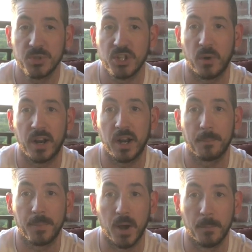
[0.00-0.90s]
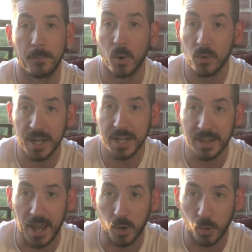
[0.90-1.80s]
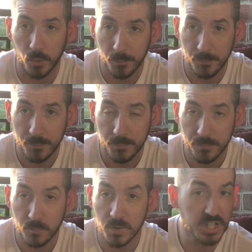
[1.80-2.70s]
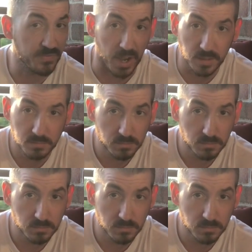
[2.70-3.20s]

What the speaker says: so I ended up bogeying that hole, which is fine.